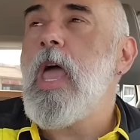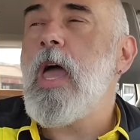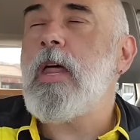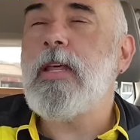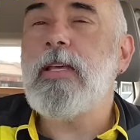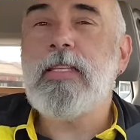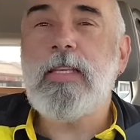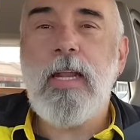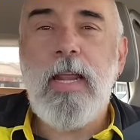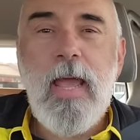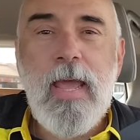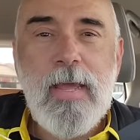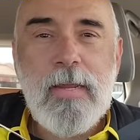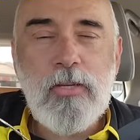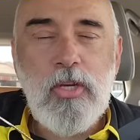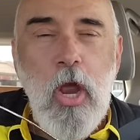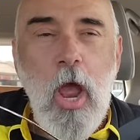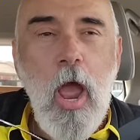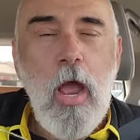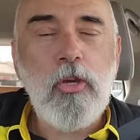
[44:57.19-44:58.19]
And I said, hey,
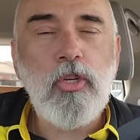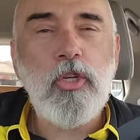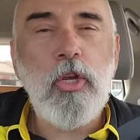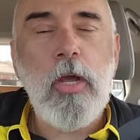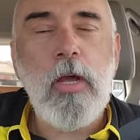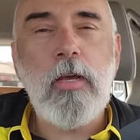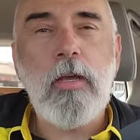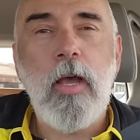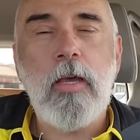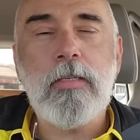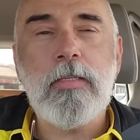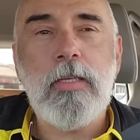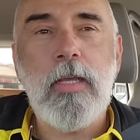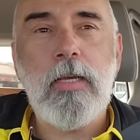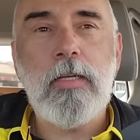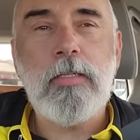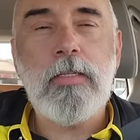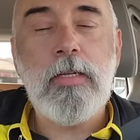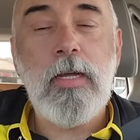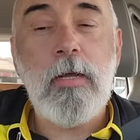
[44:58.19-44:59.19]
Josh, I
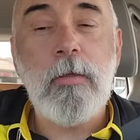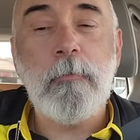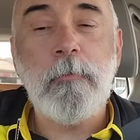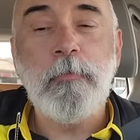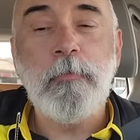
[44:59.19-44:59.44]
said,